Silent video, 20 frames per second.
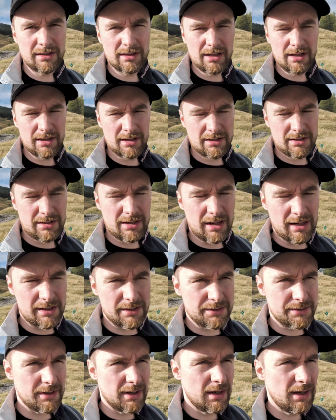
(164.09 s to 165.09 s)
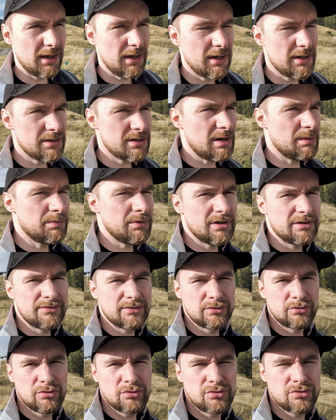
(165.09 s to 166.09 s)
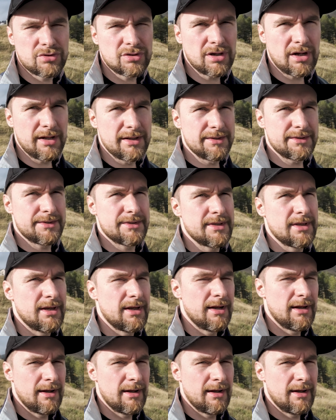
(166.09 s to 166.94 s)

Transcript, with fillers: the childs she appeared for two childs